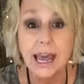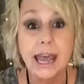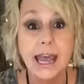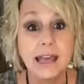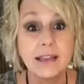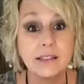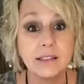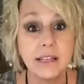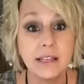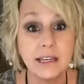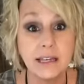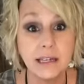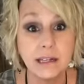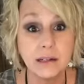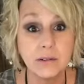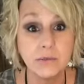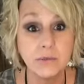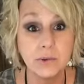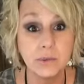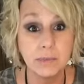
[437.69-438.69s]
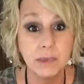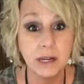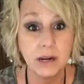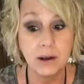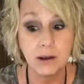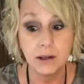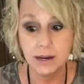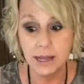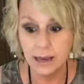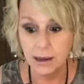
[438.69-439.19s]
And then from then
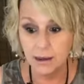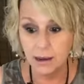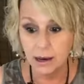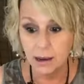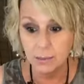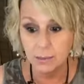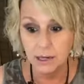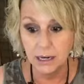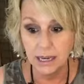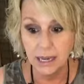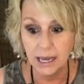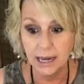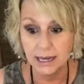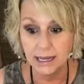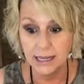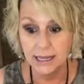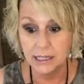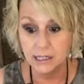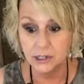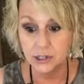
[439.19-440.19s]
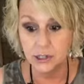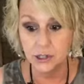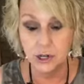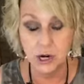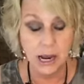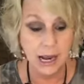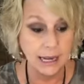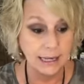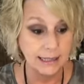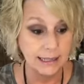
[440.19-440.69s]
on out, I'm going to kind of get
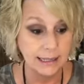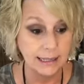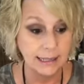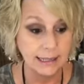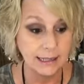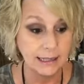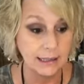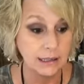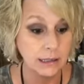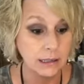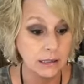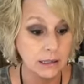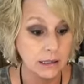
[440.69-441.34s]
your idea